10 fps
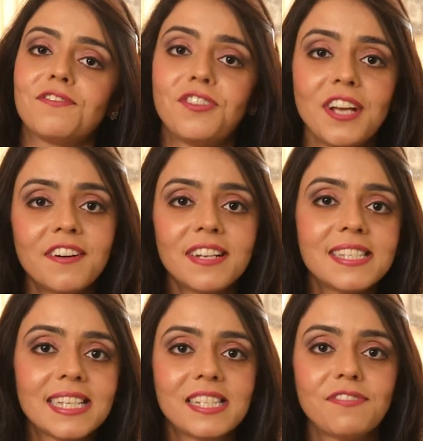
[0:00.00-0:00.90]

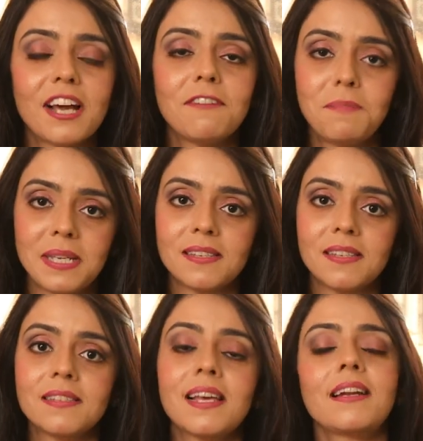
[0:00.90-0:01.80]
365
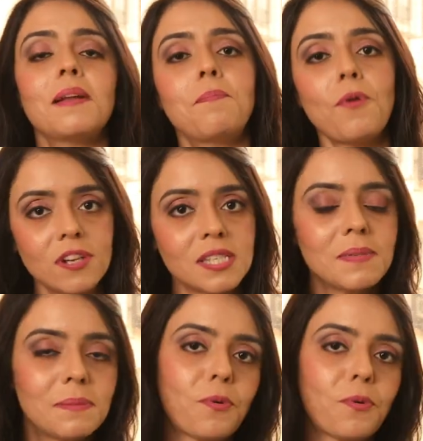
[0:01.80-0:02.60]
pieces at an approximate